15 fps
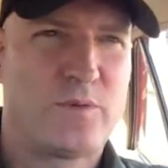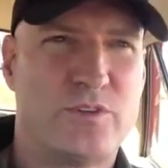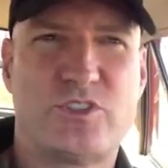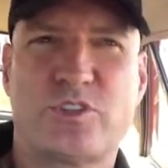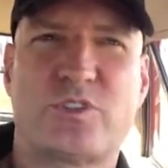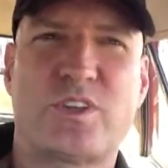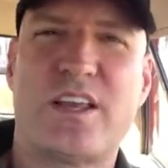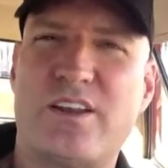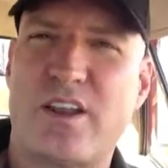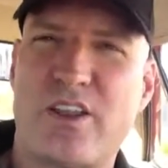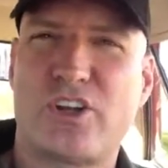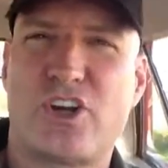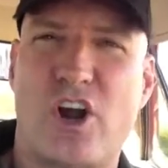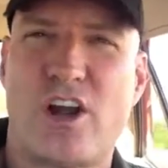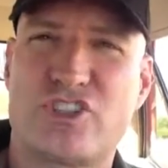We just had
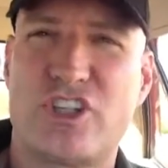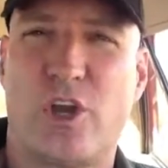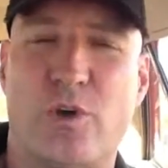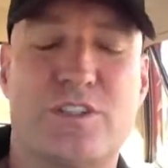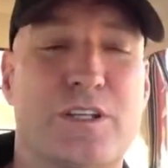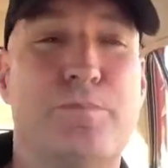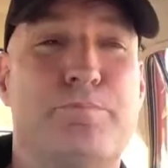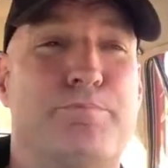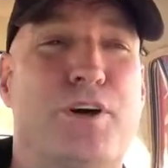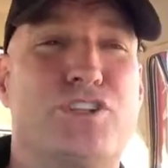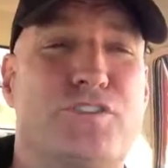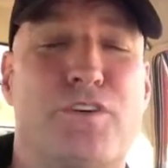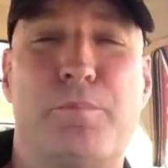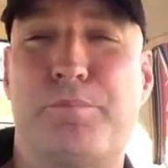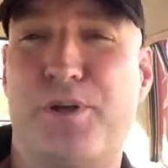another car show. Is a
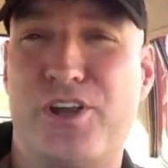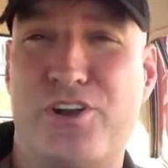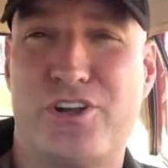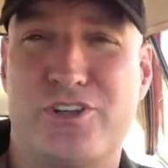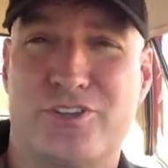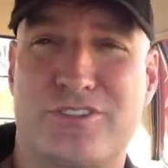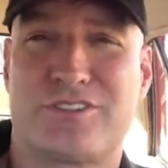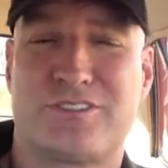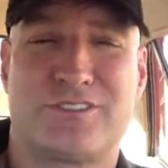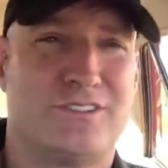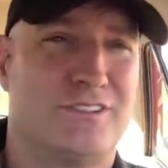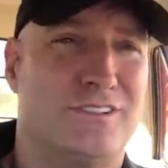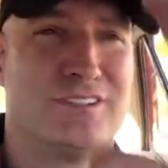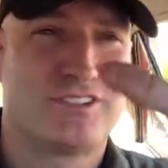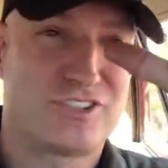bunch of Imperials,
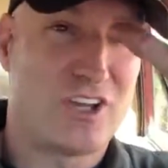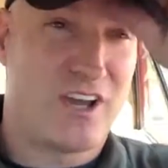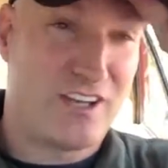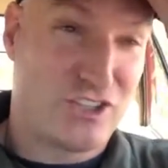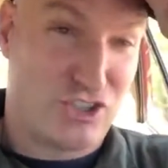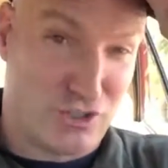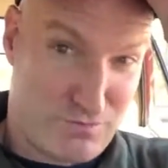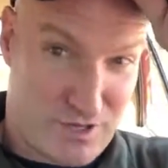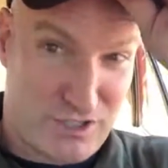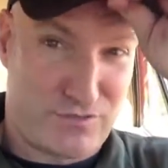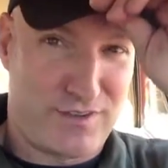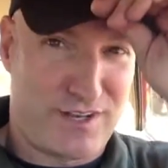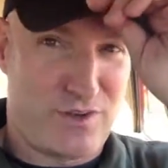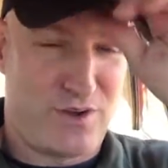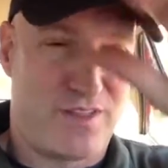so I didn't shoot much
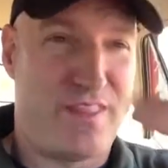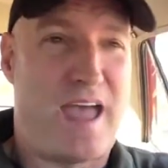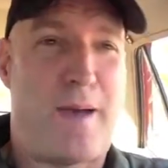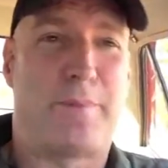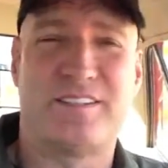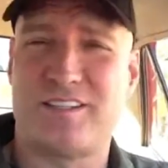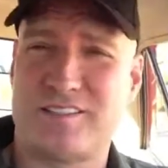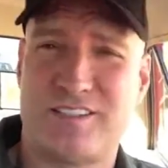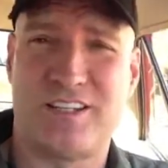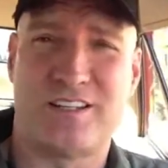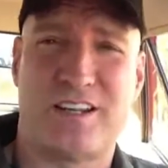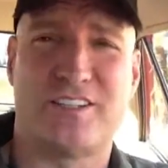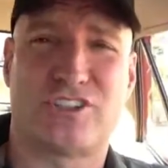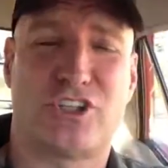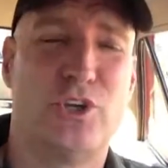video on that, but I did see a
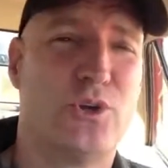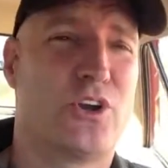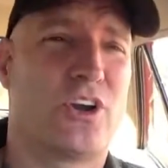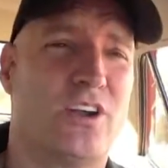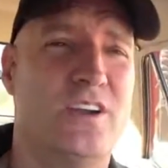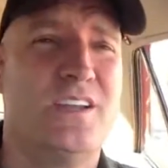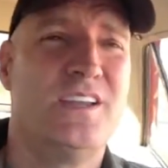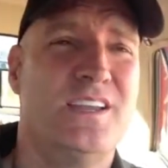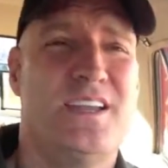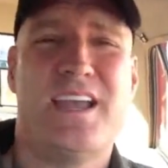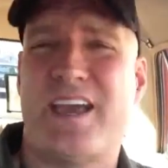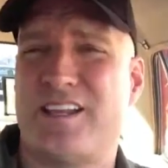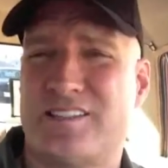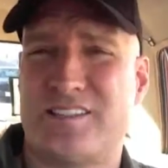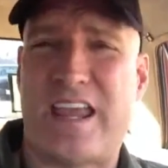nice Cougar
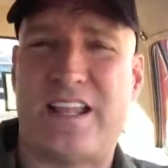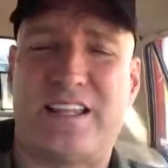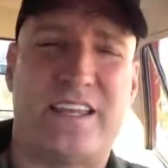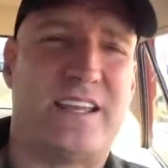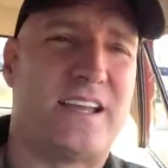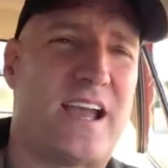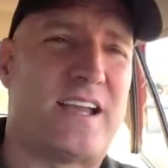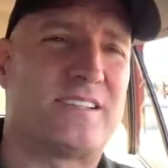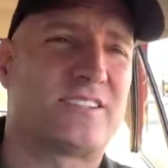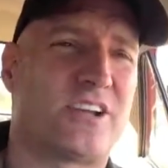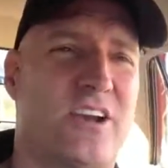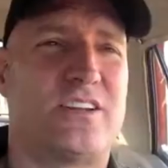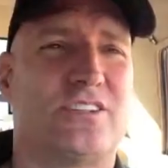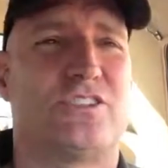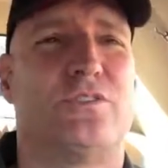and a Saline, guys.
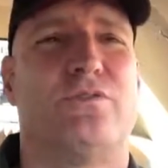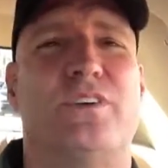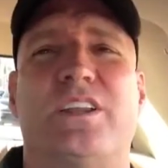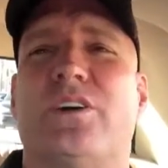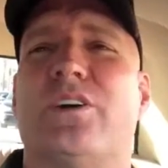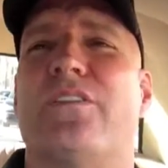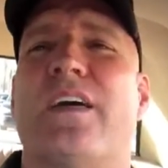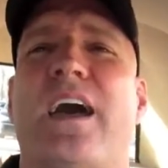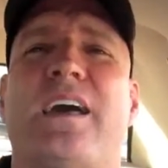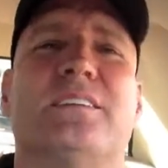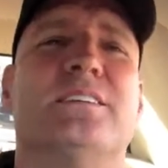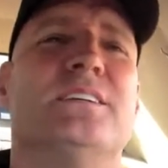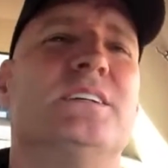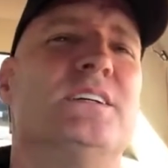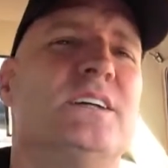Sorry I didn't shoot video on that.
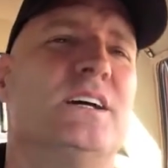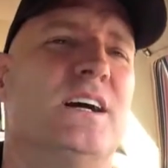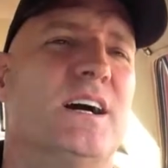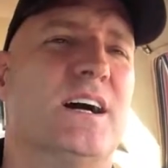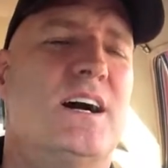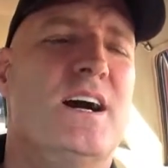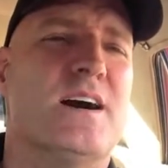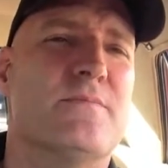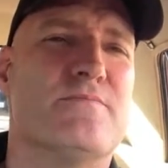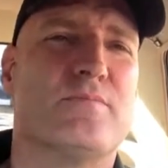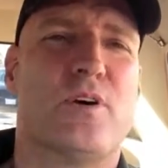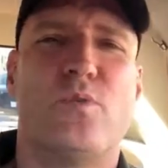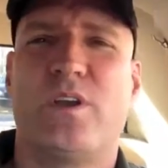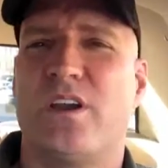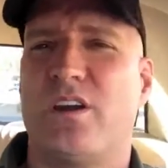Um,
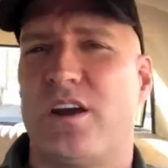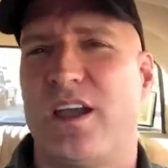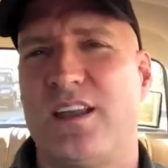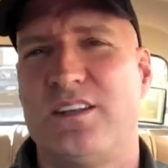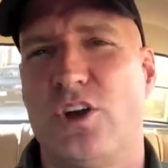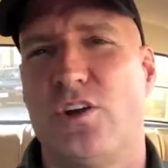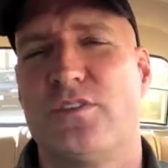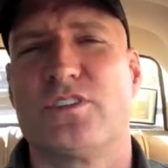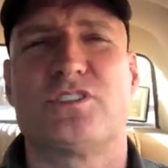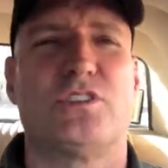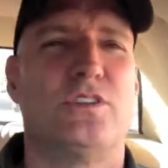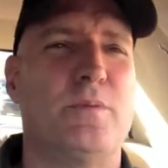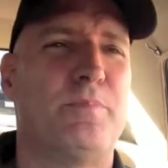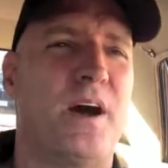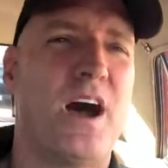but we are heading over
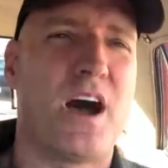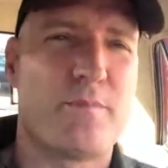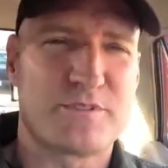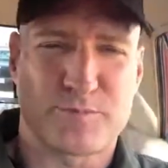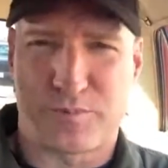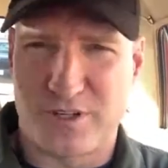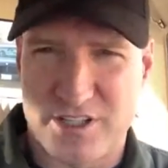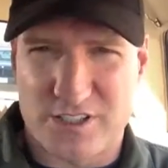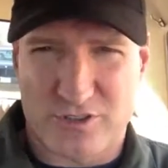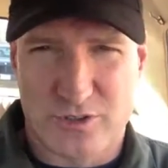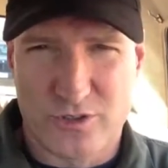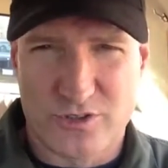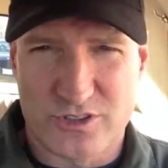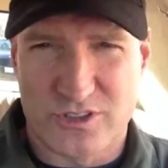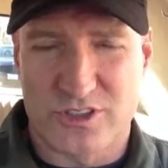to the Palm Springs
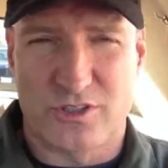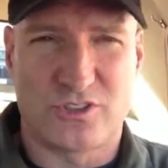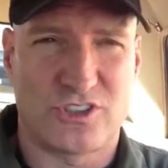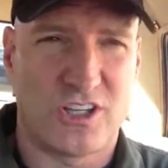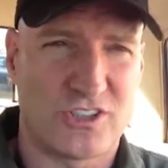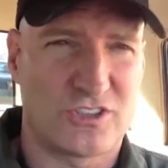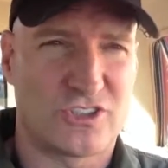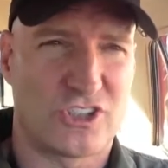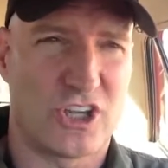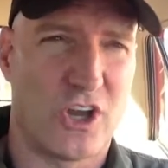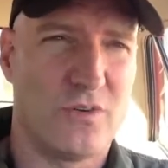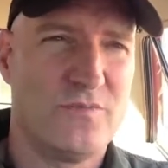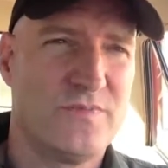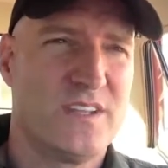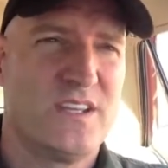Cruising Association show.